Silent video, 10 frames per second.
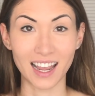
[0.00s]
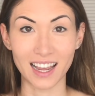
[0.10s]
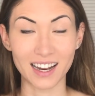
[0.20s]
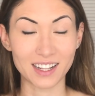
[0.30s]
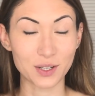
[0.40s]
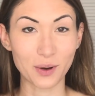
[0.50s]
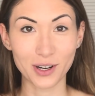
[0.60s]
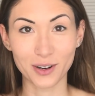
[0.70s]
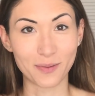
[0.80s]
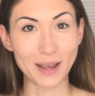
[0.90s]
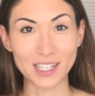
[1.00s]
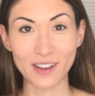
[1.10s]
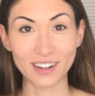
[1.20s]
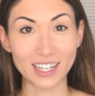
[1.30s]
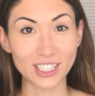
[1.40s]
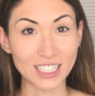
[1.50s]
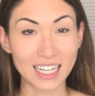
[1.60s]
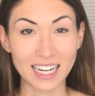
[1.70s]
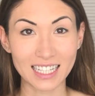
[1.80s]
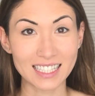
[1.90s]
and that's a water-based foundation,
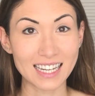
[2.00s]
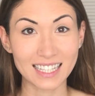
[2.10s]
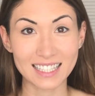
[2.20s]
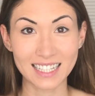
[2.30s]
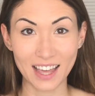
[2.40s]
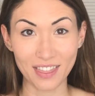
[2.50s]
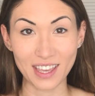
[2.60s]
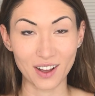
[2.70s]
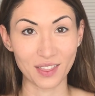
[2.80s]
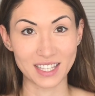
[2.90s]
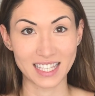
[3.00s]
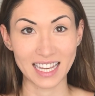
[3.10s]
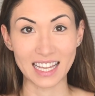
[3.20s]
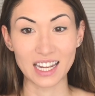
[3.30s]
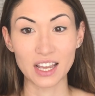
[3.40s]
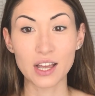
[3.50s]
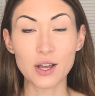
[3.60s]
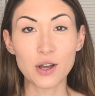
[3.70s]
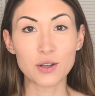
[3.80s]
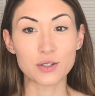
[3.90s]
and it's next to nothing on the skin.
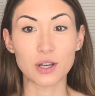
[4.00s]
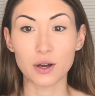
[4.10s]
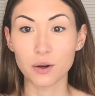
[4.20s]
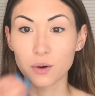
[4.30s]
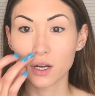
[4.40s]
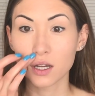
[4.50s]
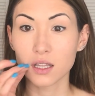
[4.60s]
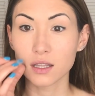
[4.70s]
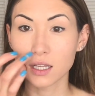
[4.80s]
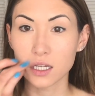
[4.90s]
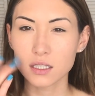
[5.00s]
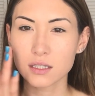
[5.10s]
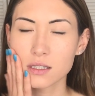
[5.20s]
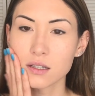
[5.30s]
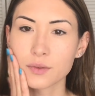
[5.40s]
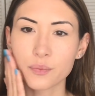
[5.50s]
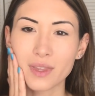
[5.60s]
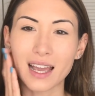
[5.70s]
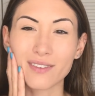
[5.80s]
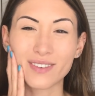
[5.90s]
So this,
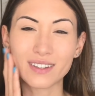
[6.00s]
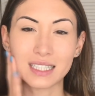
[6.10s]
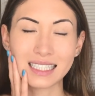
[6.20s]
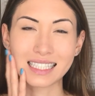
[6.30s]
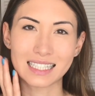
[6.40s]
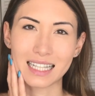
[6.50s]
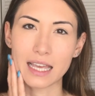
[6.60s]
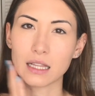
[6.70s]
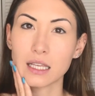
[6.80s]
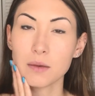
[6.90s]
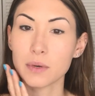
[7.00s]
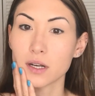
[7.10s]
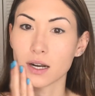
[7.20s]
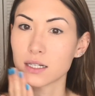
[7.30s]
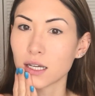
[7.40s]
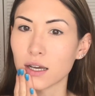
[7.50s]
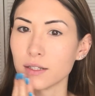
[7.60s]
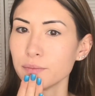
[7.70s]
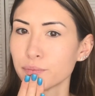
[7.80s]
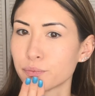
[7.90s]
I feel it slightly, but not a
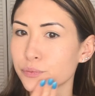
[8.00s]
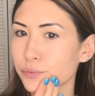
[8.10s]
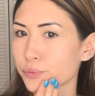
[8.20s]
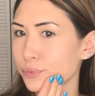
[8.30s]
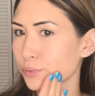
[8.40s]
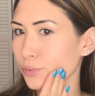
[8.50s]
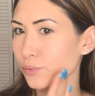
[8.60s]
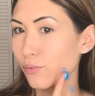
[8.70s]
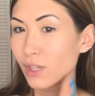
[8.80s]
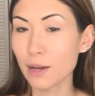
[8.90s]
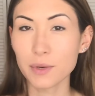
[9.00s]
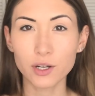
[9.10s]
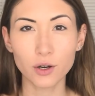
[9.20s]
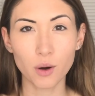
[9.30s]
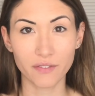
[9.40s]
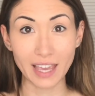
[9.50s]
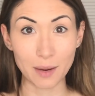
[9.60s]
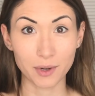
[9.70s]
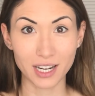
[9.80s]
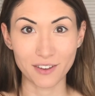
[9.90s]
ton. I'm gonna go off
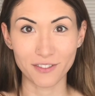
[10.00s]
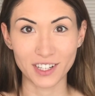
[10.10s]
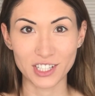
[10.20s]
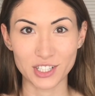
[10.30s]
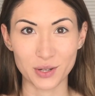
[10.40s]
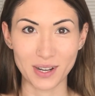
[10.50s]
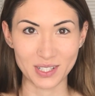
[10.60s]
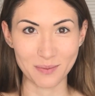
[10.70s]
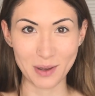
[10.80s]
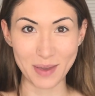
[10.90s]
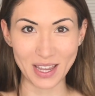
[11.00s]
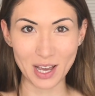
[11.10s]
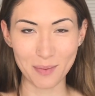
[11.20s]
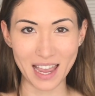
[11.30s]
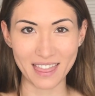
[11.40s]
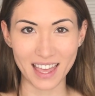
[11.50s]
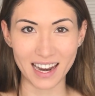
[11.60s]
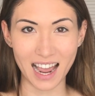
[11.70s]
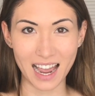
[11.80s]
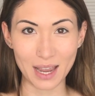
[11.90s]
camera and finish the rest of my makeup, and then
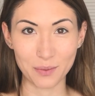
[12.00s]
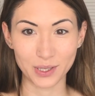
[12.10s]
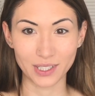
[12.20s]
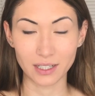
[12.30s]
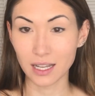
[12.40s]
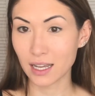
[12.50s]
I will